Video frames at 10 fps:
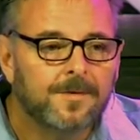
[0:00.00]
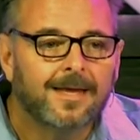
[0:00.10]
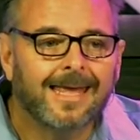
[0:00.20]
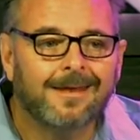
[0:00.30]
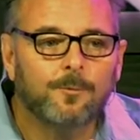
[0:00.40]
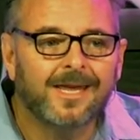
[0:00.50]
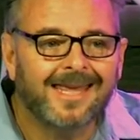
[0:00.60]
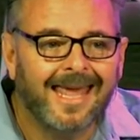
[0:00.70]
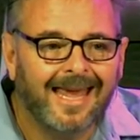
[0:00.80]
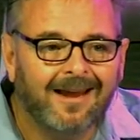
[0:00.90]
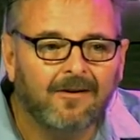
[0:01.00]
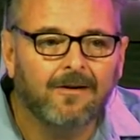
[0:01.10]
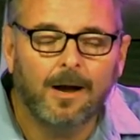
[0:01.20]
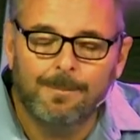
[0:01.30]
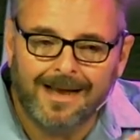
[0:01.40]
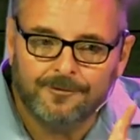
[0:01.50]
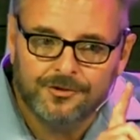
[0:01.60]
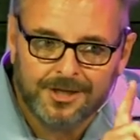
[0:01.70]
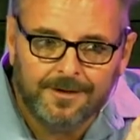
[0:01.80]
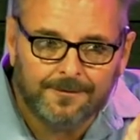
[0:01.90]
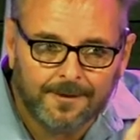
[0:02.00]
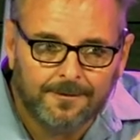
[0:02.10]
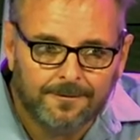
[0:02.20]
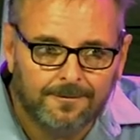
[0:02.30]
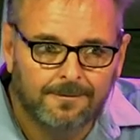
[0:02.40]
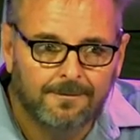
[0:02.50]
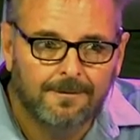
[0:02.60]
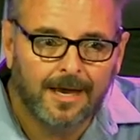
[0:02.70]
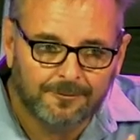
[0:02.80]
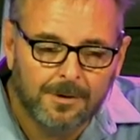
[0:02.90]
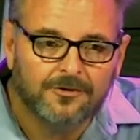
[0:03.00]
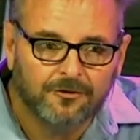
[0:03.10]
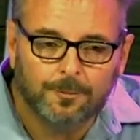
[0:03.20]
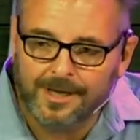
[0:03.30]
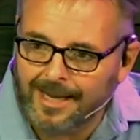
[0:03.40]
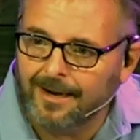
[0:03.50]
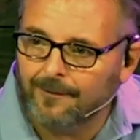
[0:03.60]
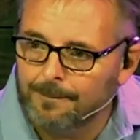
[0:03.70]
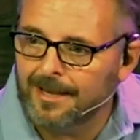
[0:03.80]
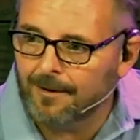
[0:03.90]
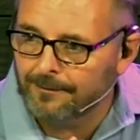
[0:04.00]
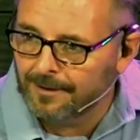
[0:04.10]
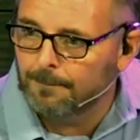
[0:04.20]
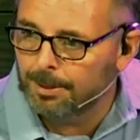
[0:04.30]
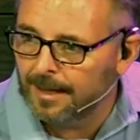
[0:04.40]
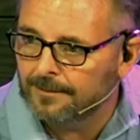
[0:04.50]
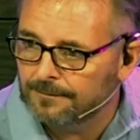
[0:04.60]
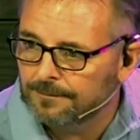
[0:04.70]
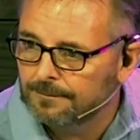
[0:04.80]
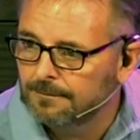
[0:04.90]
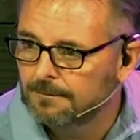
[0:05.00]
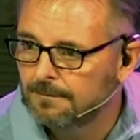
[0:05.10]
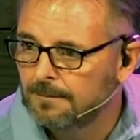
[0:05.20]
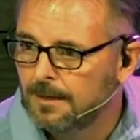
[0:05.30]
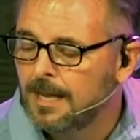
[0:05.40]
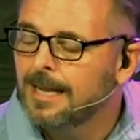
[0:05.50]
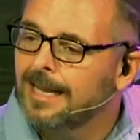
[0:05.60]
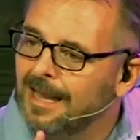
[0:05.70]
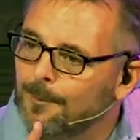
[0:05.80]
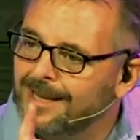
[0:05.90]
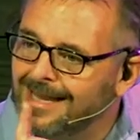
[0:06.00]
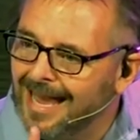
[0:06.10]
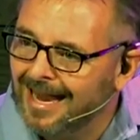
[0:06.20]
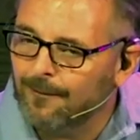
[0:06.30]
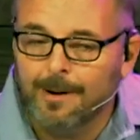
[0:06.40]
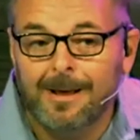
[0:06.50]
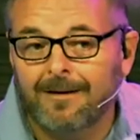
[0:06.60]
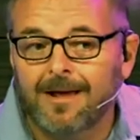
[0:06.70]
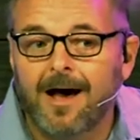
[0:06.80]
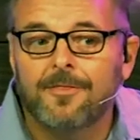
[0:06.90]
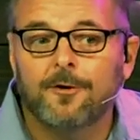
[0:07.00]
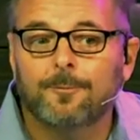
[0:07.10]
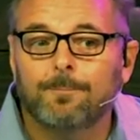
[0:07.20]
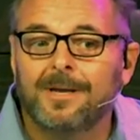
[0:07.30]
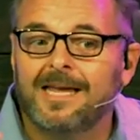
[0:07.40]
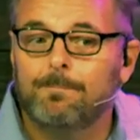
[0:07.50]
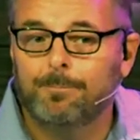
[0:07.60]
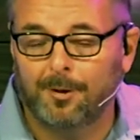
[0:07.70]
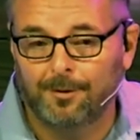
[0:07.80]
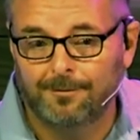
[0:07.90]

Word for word: Can we care about Jesus as much as we care about our dumb pets? Can we care about other people?